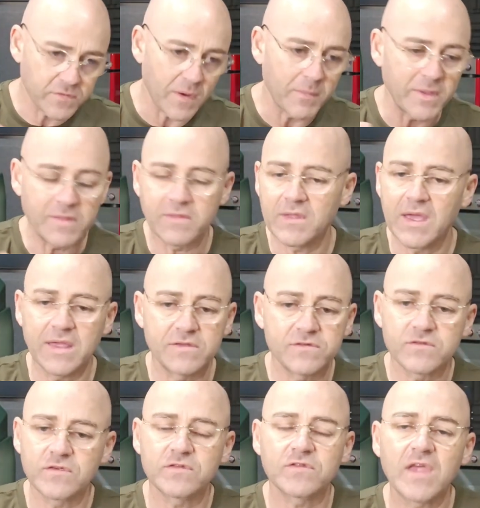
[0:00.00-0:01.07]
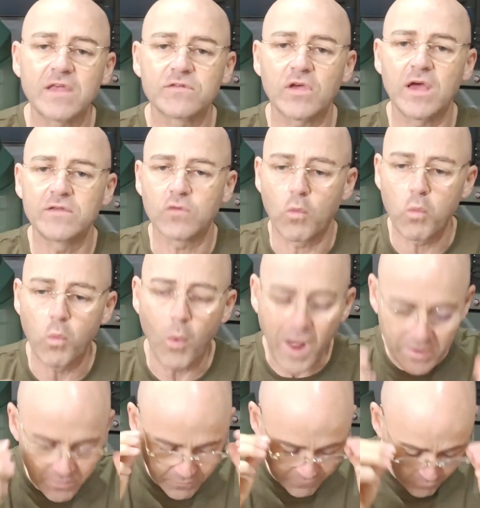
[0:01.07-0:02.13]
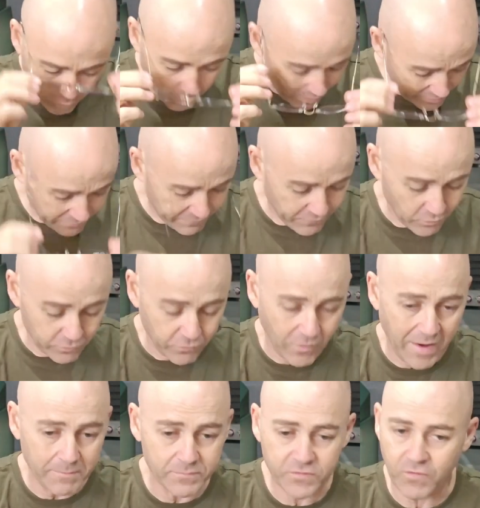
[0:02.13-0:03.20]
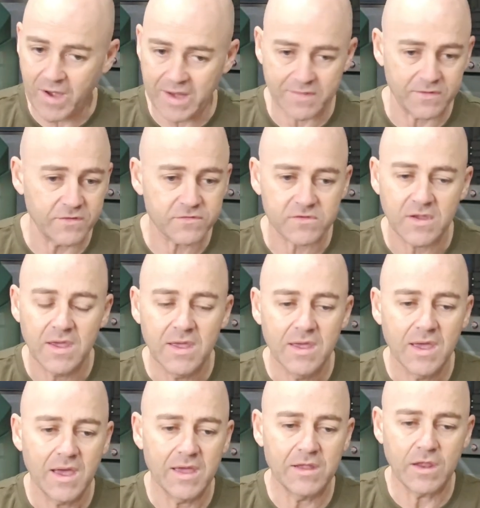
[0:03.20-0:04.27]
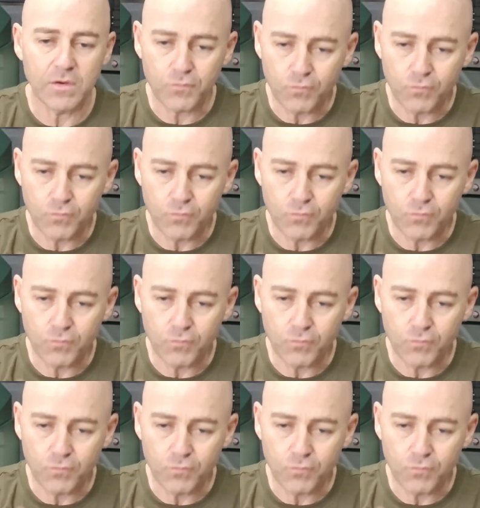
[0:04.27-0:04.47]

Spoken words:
I mean, it just sounds like it's a wonderful, wonderful drum track. This it